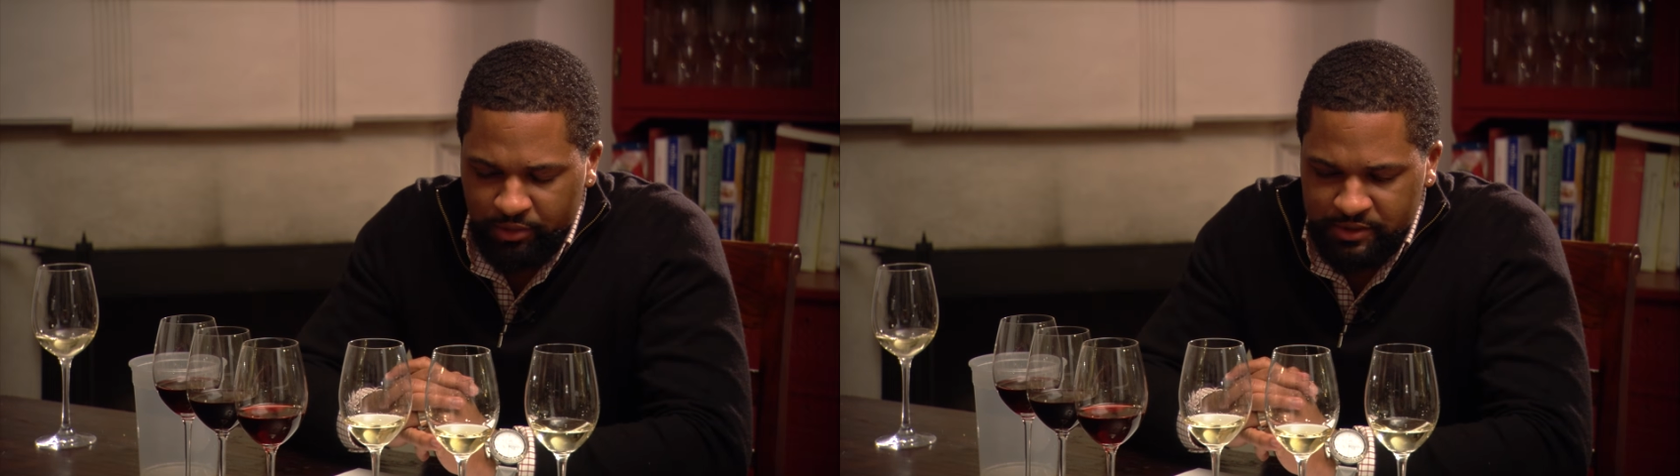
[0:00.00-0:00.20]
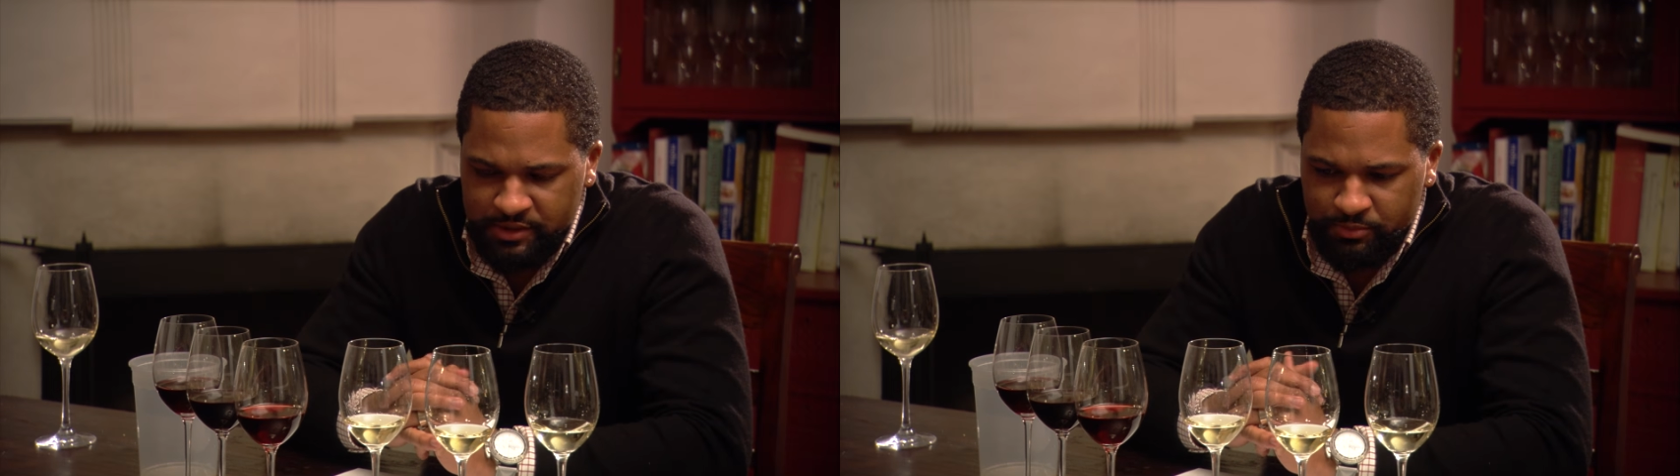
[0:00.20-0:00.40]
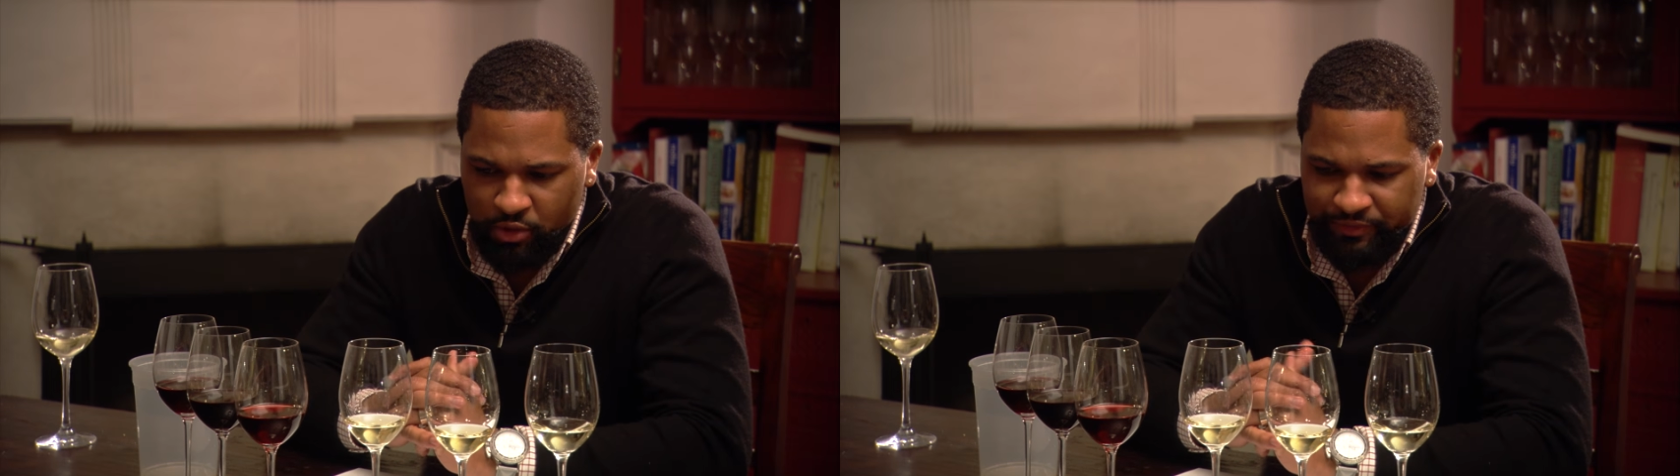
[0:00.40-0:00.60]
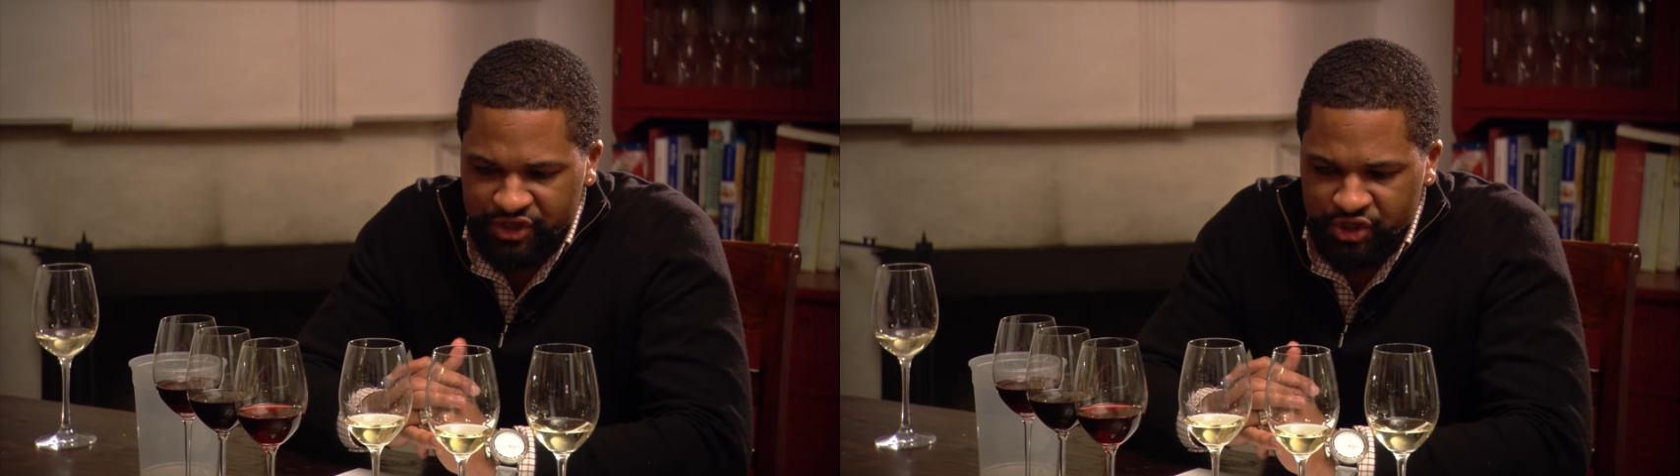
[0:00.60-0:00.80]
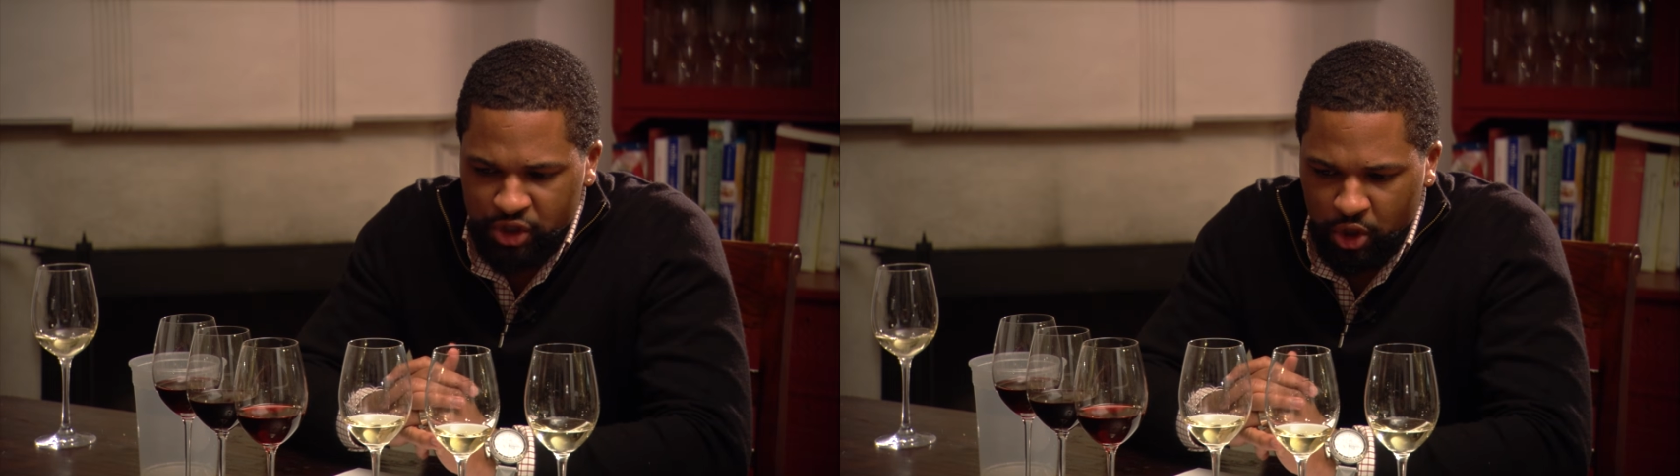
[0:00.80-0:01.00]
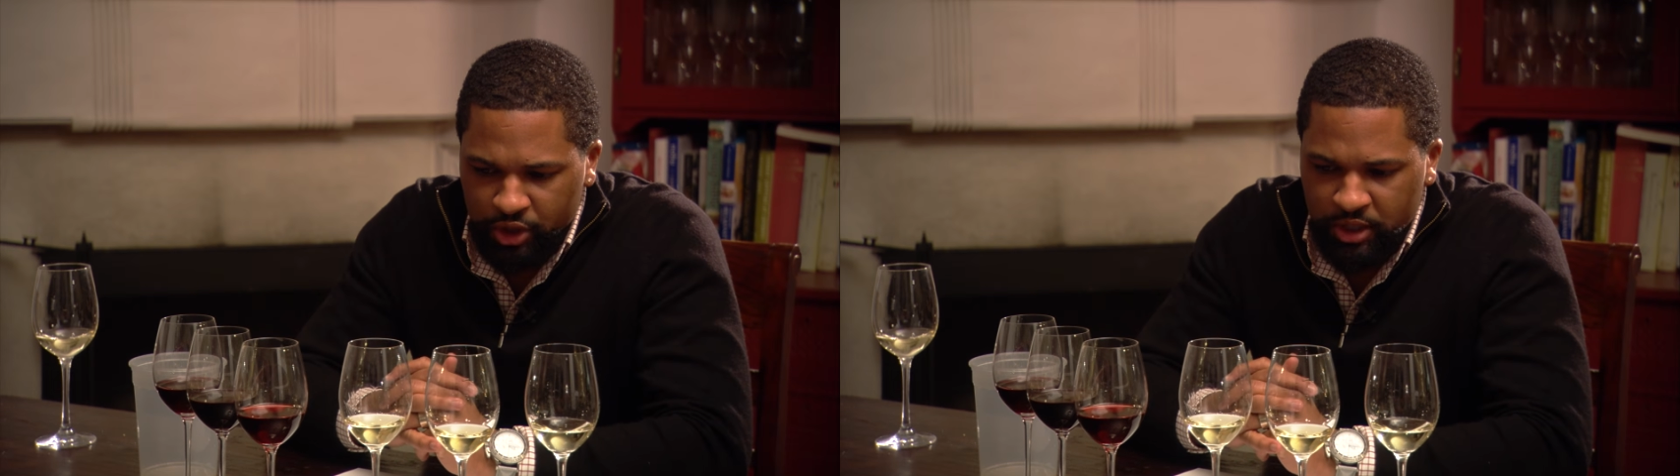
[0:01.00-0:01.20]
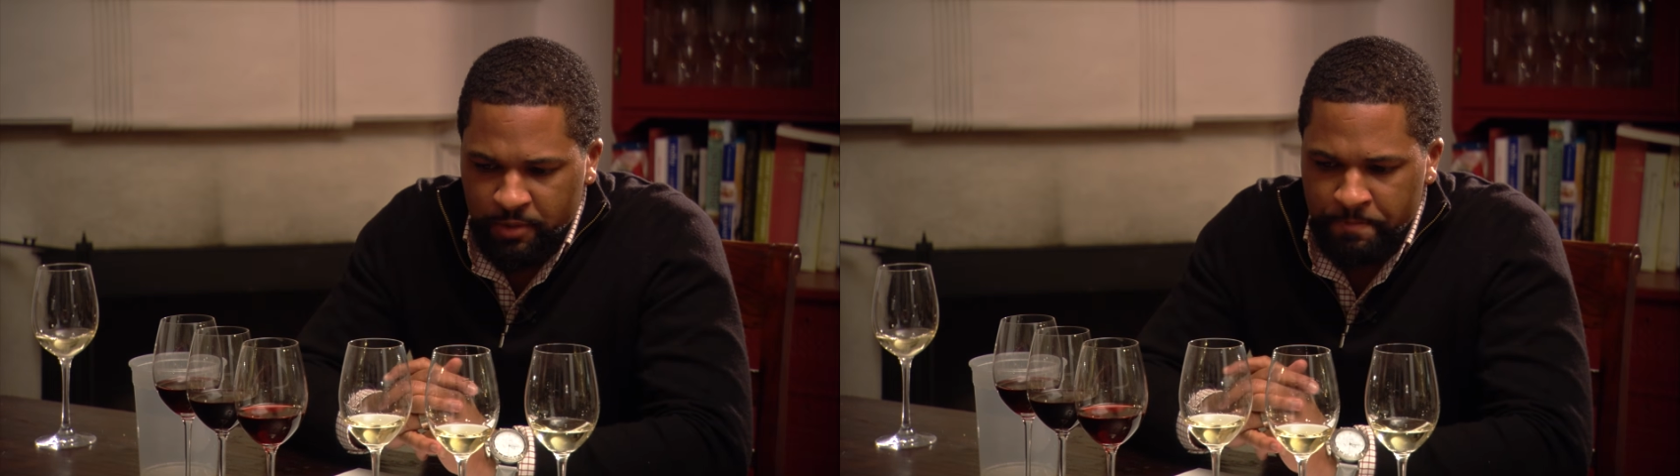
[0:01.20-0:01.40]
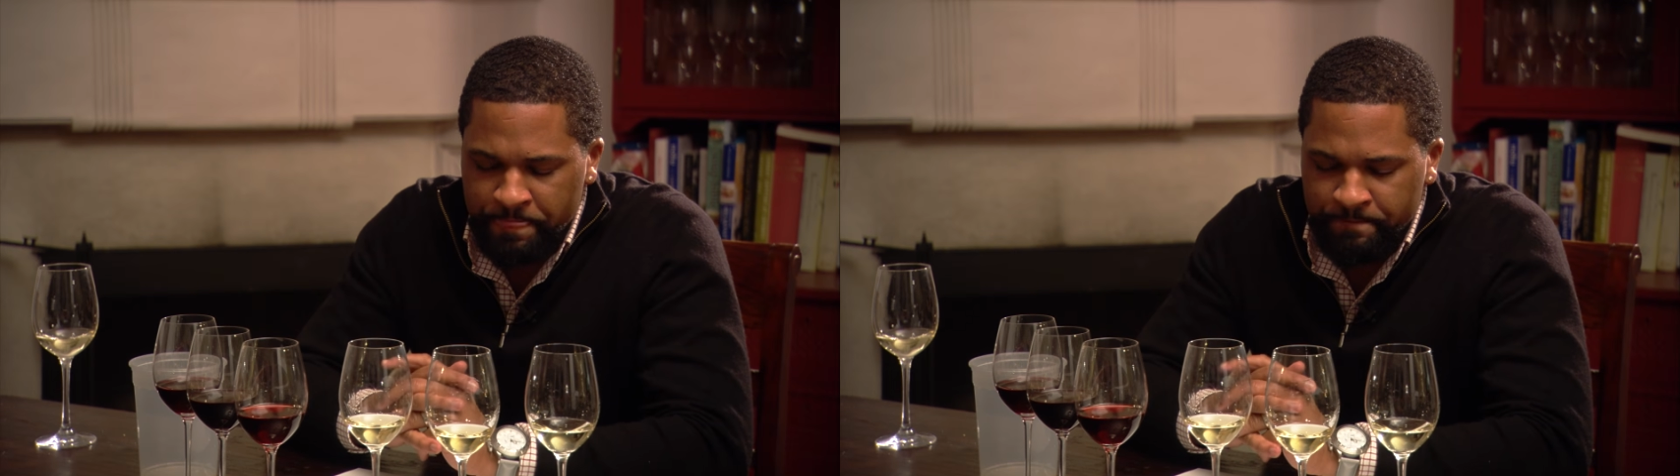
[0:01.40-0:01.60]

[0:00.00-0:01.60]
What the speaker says: this is more of a chalky